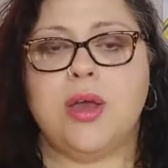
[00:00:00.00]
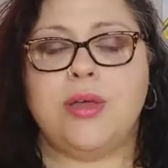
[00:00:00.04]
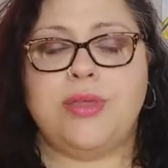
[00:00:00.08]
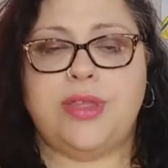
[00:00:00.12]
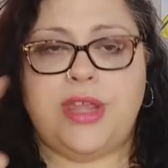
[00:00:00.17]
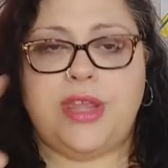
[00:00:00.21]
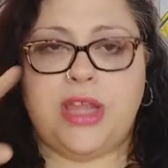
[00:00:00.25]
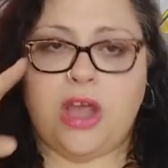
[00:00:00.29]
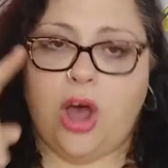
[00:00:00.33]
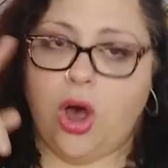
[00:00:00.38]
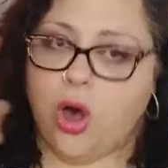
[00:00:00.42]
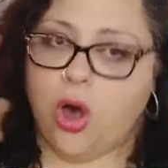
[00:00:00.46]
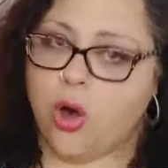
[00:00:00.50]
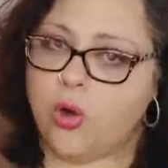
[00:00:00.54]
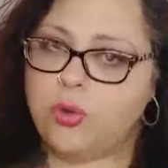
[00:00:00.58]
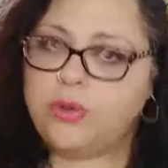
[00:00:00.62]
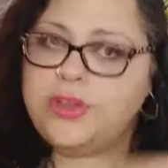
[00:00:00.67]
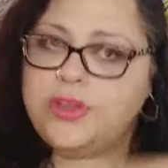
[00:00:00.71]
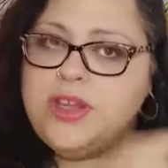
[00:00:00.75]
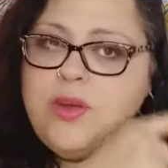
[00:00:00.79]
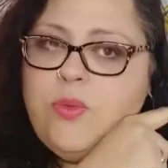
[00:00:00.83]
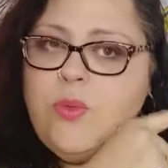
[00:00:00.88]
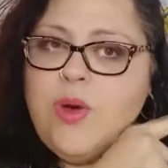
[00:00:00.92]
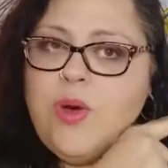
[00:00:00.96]
The
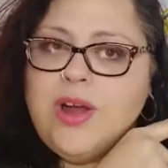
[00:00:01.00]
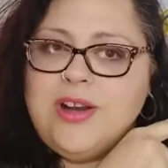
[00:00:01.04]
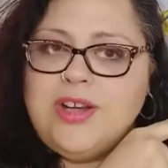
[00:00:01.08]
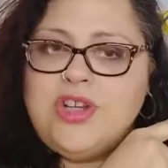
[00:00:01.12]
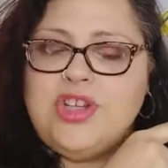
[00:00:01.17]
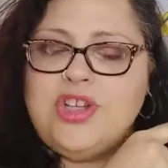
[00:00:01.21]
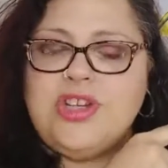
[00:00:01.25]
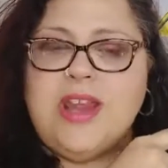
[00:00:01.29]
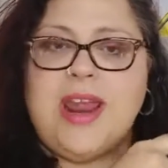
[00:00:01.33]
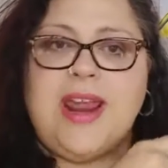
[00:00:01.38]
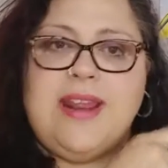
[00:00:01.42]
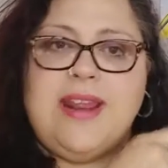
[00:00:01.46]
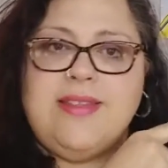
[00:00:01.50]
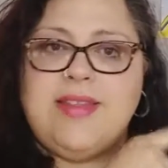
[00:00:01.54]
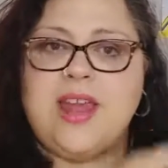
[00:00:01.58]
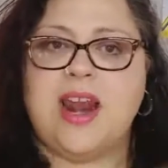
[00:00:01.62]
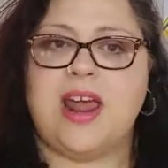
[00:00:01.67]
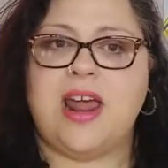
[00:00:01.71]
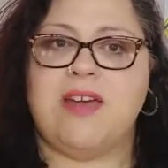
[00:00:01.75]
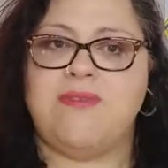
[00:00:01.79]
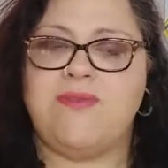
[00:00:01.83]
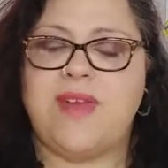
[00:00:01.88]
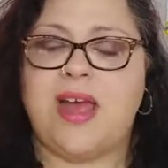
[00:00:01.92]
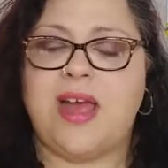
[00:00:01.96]
only one shade that
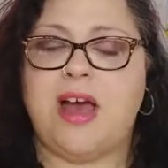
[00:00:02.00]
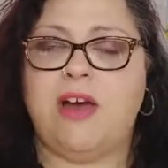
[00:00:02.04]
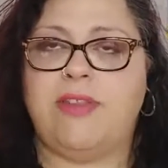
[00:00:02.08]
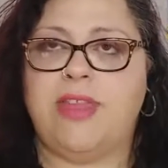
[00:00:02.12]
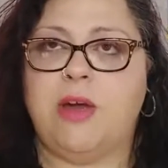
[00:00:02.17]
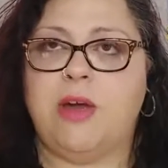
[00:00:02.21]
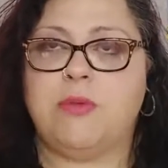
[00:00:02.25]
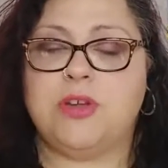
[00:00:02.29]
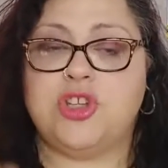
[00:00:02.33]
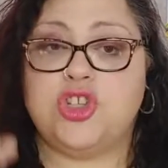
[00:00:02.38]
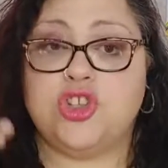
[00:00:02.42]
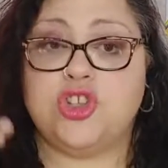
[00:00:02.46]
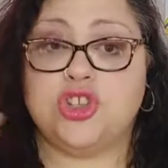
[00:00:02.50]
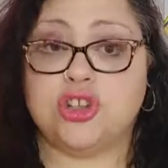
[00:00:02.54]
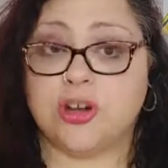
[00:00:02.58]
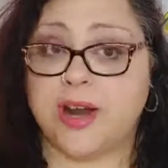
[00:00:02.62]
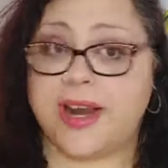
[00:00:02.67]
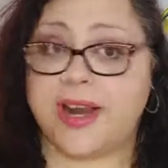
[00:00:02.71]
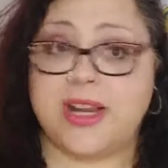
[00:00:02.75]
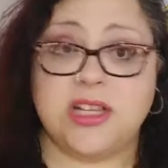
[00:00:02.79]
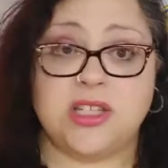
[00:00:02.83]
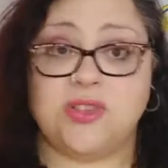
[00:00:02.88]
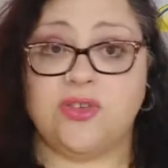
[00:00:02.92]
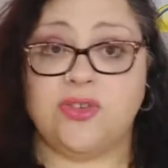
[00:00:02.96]
I found that was
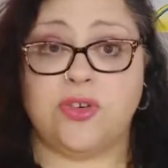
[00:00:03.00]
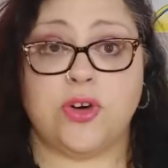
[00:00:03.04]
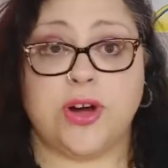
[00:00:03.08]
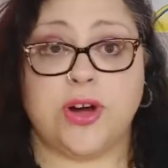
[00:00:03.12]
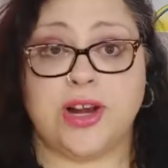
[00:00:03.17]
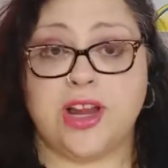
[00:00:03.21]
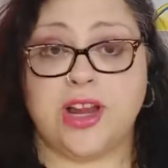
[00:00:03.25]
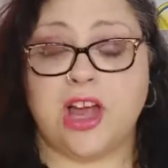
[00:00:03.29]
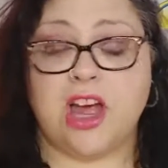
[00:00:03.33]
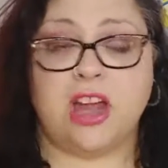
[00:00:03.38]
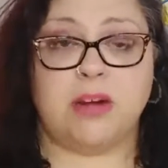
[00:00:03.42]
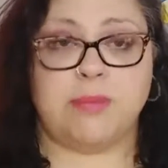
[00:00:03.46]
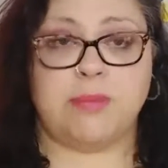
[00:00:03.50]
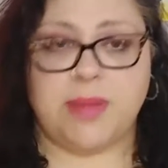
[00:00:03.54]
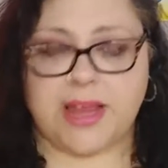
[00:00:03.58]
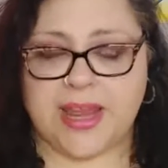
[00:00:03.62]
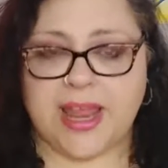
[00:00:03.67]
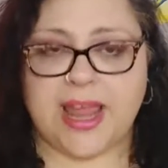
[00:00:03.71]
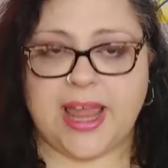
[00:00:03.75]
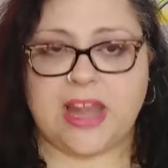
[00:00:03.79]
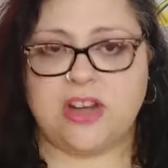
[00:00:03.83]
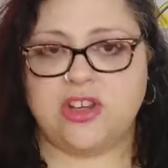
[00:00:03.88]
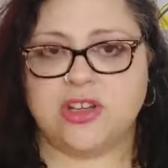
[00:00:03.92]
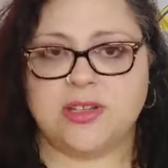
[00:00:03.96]
transferring on
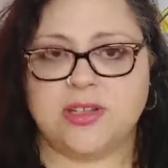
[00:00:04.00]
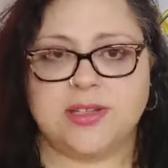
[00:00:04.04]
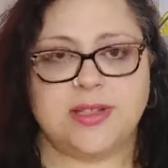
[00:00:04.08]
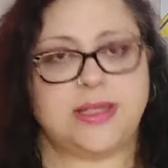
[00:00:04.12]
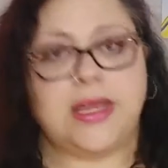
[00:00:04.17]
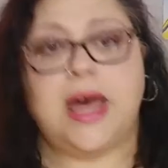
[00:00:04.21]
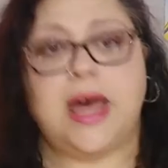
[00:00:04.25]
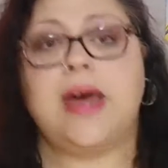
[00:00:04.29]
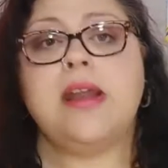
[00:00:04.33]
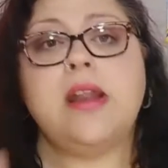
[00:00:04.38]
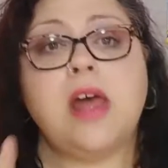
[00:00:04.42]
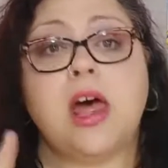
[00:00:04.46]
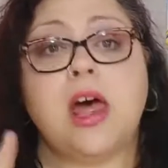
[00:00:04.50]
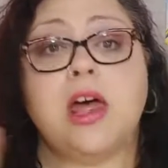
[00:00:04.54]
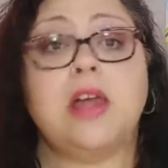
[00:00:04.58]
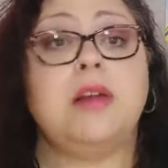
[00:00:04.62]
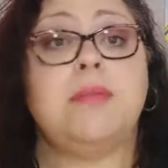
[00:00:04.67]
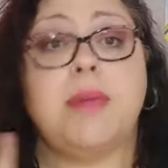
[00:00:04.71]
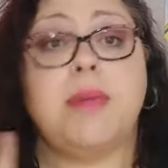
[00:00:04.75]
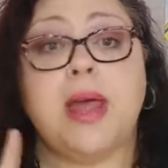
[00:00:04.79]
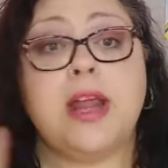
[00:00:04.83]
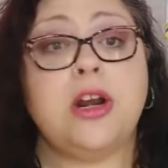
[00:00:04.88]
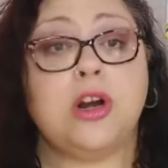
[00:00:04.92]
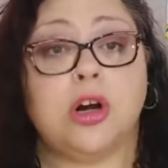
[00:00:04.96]
me and just got on
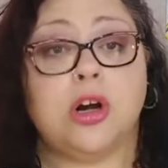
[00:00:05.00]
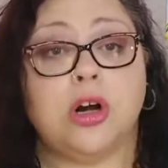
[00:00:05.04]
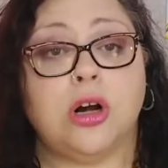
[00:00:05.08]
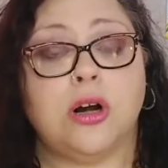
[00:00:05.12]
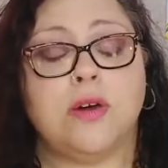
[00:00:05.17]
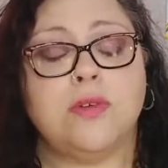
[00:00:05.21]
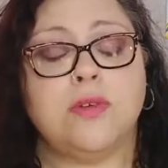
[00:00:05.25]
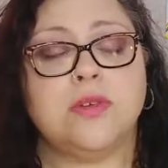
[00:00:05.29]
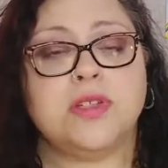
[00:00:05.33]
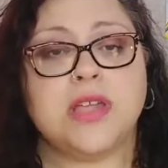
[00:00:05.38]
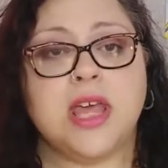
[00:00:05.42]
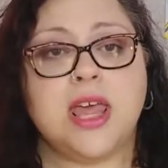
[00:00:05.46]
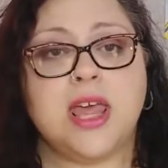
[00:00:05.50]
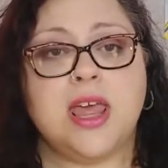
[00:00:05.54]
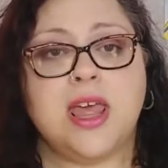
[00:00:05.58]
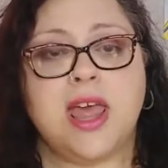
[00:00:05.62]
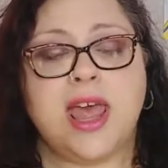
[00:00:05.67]
my nerves,